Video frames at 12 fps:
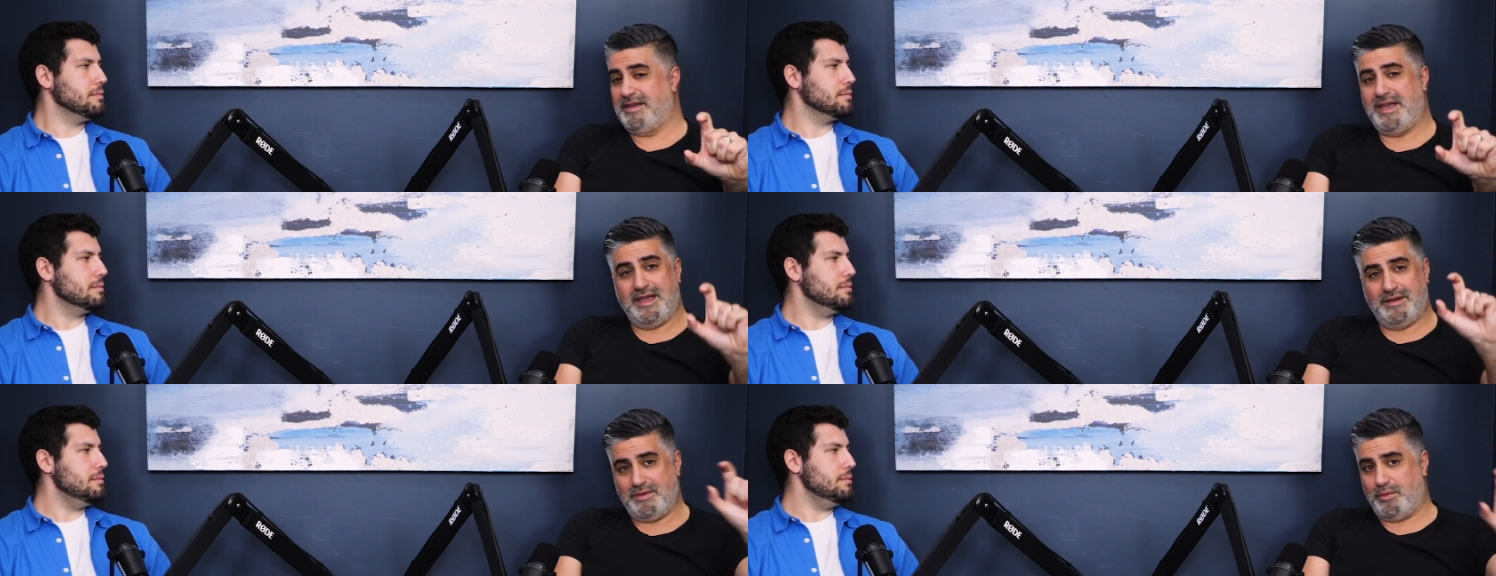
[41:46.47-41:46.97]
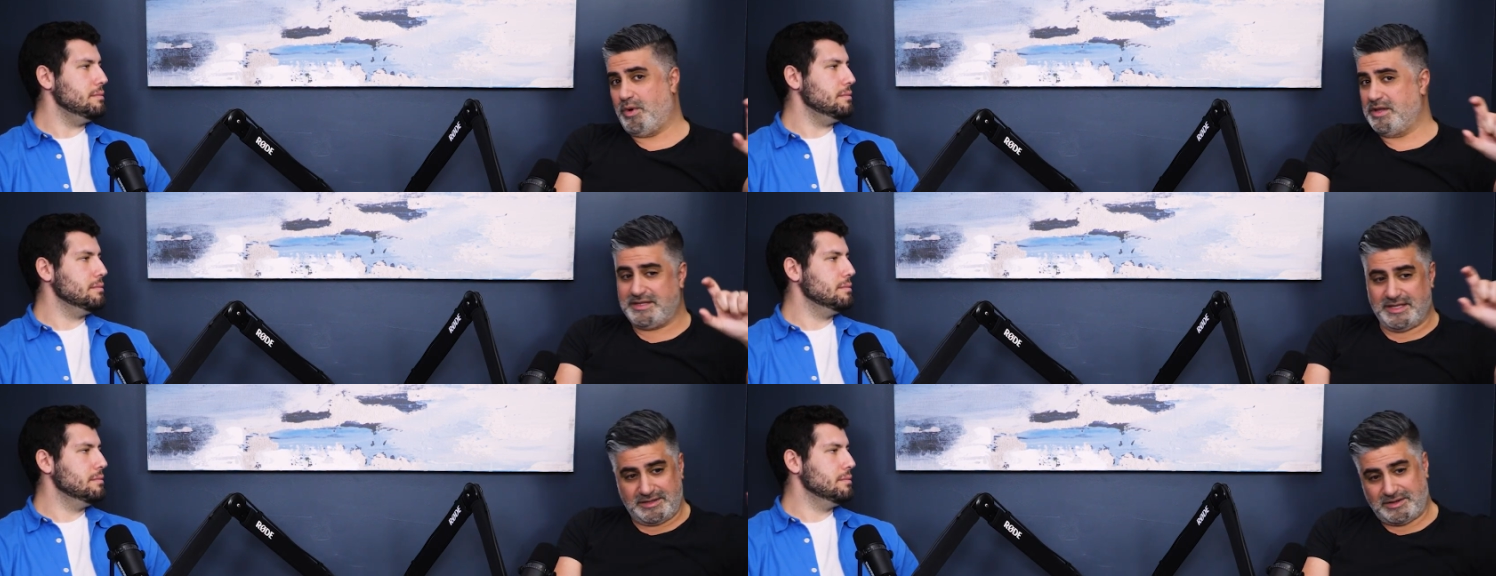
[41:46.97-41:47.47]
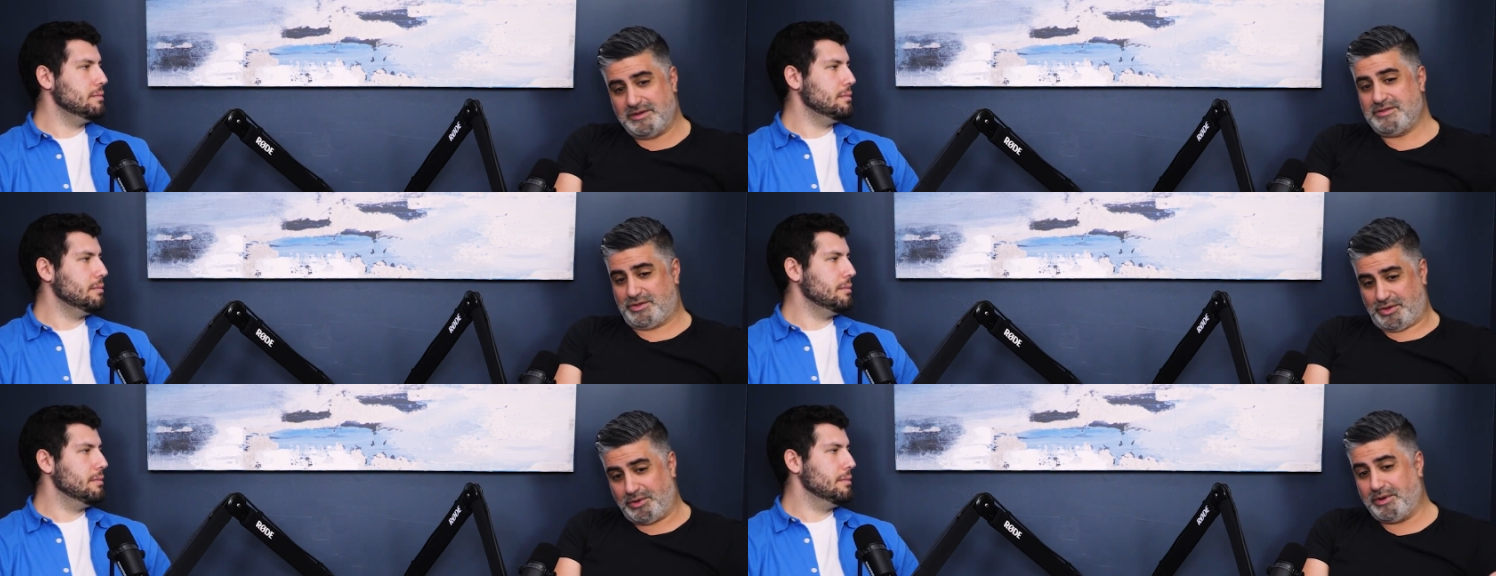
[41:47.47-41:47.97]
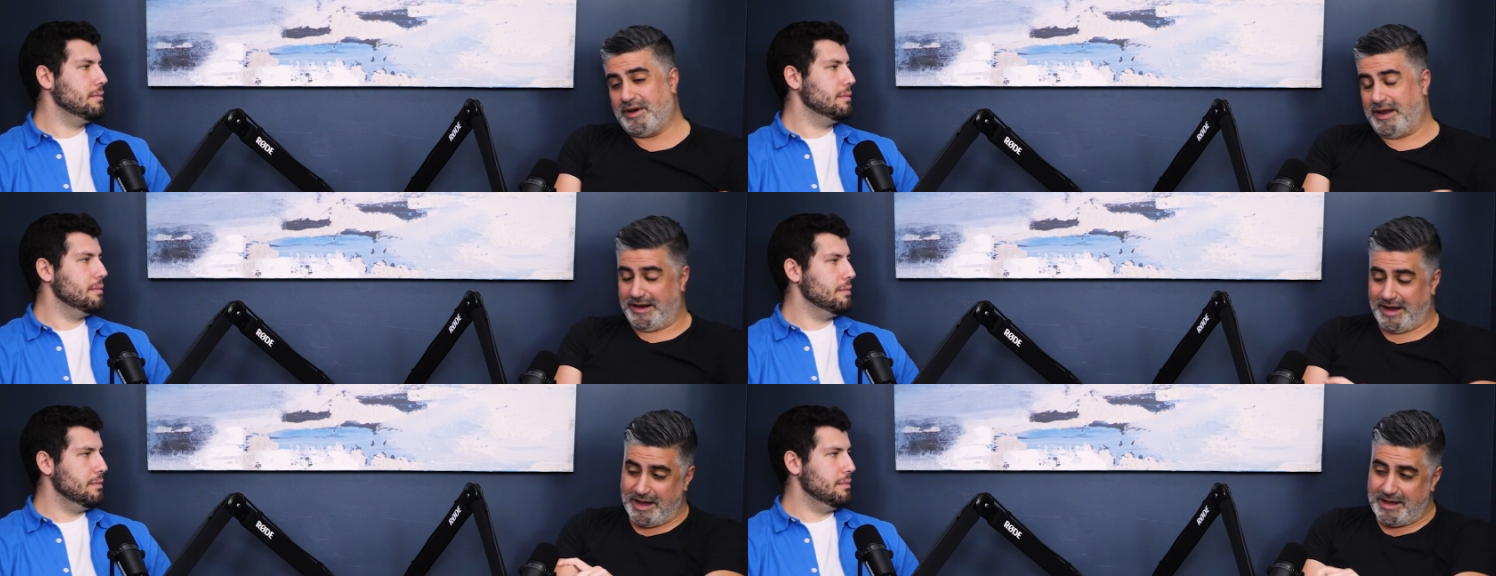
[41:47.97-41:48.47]
Speaker 1: And once it starts
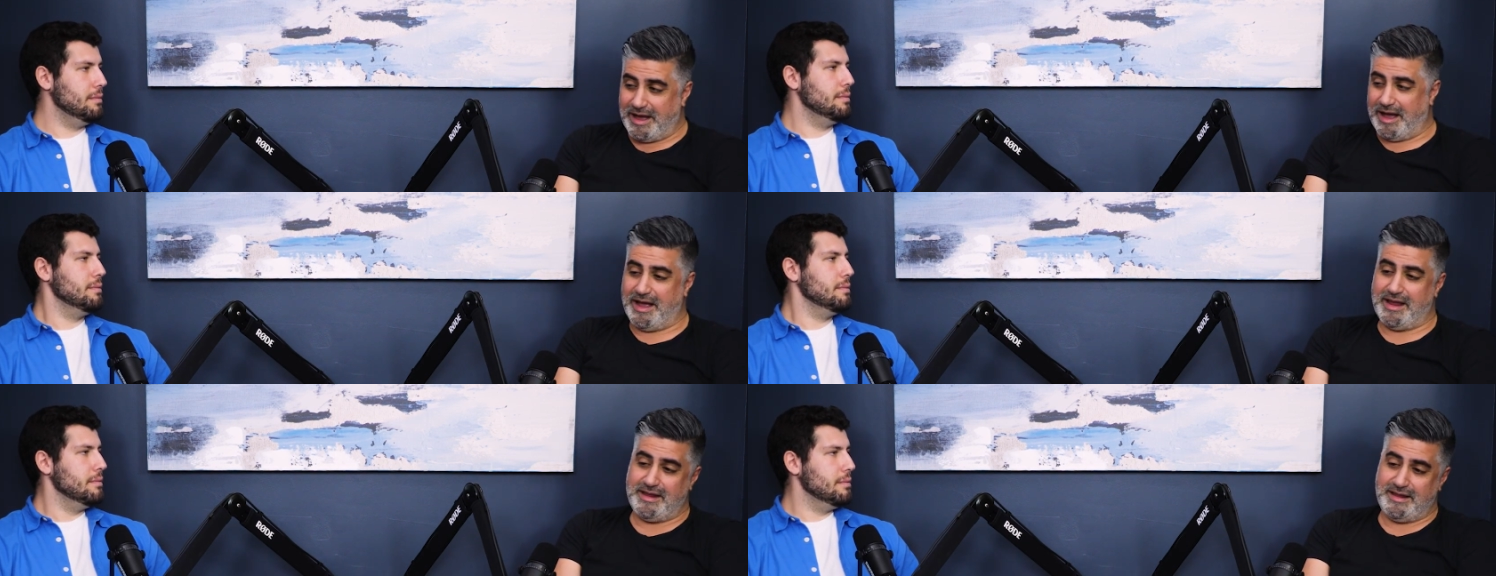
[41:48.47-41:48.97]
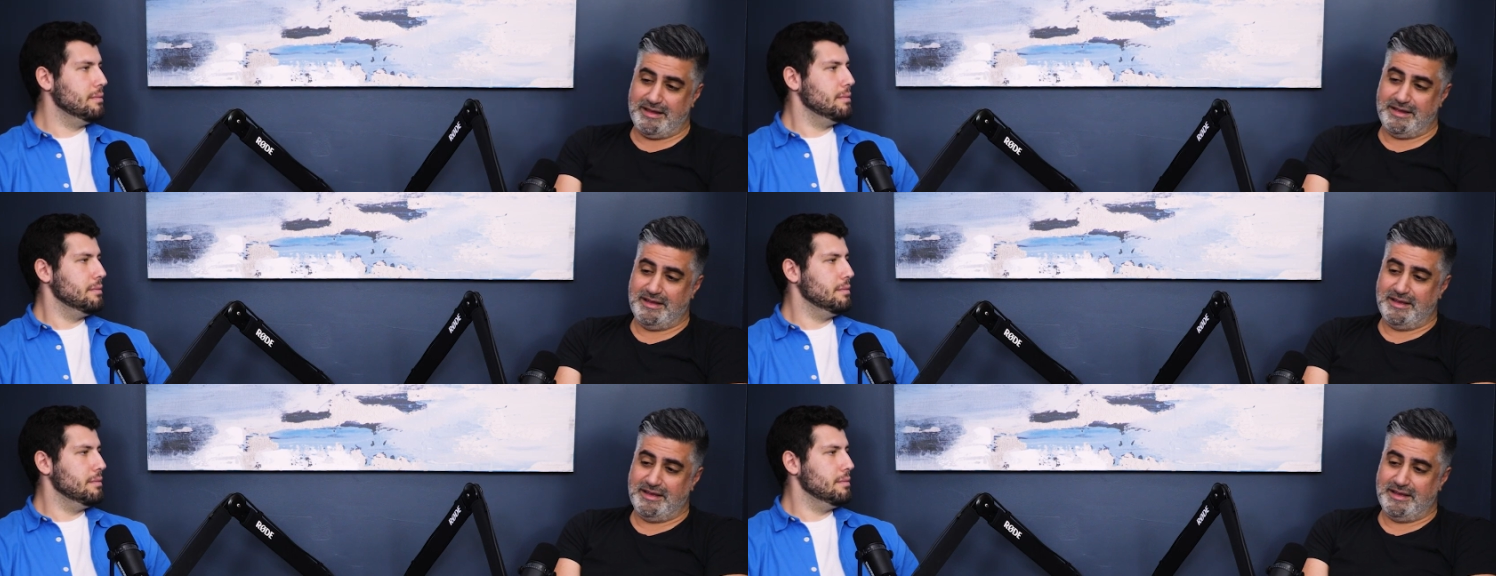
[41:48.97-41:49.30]
churning, I I